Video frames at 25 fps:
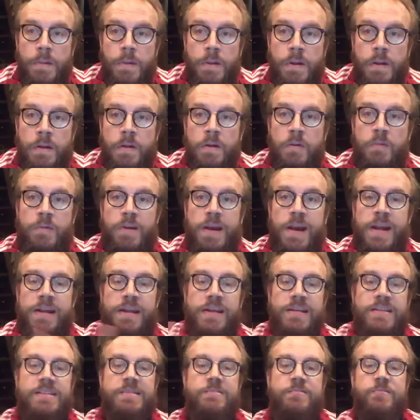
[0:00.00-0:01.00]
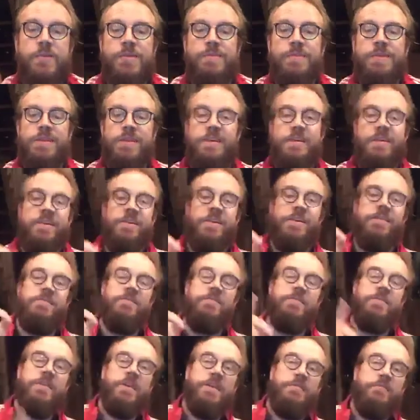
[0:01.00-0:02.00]
We got to get some women in here. I
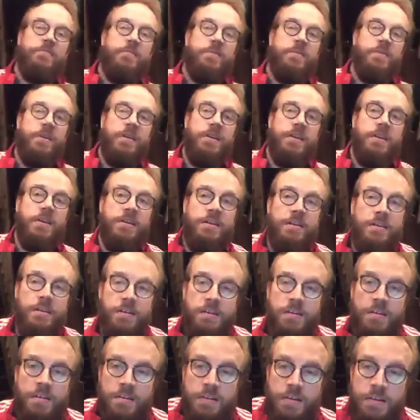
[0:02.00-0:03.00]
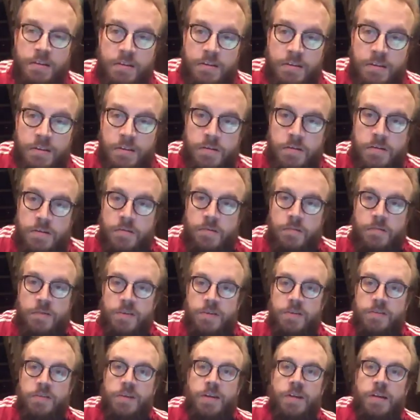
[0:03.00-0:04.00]
feel like we're
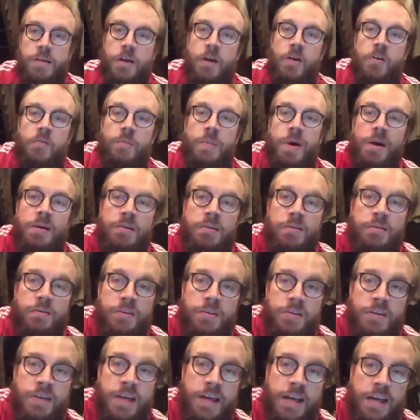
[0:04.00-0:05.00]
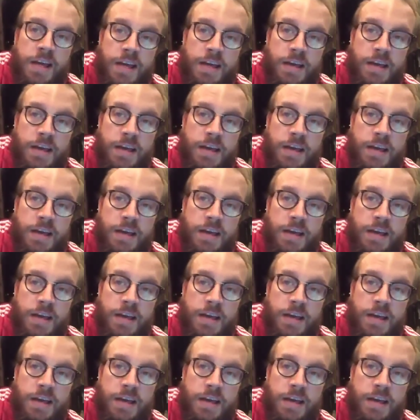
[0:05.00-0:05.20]
doing it. Oh, Martin Luther King.